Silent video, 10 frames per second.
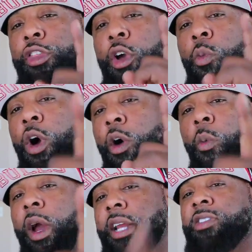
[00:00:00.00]
than one
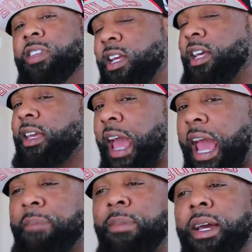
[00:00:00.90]
way to skin a
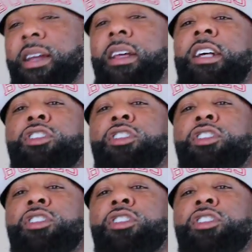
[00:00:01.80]
cat, man.